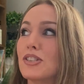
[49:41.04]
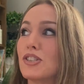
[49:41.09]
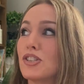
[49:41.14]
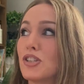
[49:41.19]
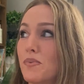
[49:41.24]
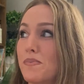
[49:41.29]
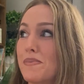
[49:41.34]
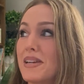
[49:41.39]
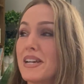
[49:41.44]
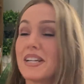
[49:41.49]

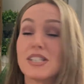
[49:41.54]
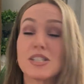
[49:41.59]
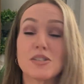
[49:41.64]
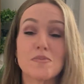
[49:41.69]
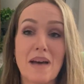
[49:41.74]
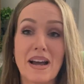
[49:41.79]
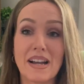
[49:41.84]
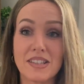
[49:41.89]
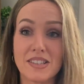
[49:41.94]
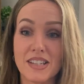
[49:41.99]
But to be
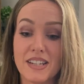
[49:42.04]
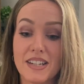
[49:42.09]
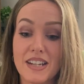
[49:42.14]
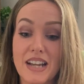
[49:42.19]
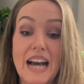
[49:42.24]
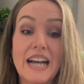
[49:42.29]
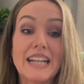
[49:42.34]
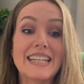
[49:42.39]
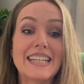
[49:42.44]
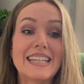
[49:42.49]

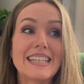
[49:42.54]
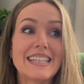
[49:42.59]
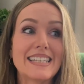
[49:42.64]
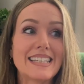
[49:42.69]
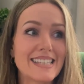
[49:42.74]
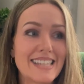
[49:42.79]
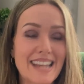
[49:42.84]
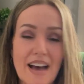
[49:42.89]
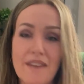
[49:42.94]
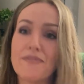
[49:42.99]
expected, I
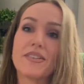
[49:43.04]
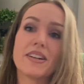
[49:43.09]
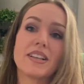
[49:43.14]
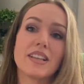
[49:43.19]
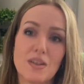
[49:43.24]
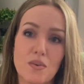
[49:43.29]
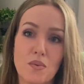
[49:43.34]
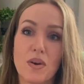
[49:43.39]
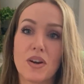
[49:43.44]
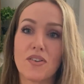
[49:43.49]

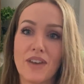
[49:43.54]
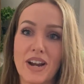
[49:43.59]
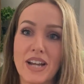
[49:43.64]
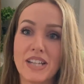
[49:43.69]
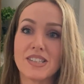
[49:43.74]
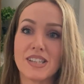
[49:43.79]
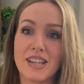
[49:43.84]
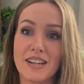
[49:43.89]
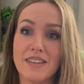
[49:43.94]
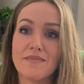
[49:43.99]
definitely with
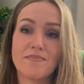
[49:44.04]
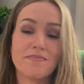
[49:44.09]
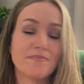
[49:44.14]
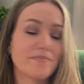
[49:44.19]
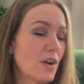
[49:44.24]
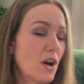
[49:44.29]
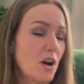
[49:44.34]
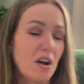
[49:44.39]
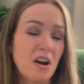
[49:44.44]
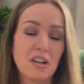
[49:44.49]
Gracie.
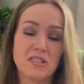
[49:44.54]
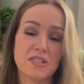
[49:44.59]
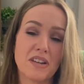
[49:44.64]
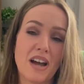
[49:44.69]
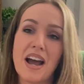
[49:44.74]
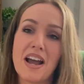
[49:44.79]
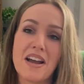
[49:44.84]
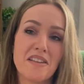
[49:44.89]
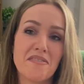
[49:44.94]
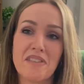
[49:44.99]

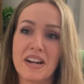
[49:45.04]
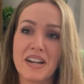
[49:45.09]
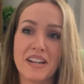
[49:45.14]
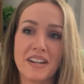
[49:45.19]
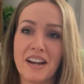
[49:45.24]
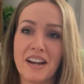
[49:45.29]
100. I already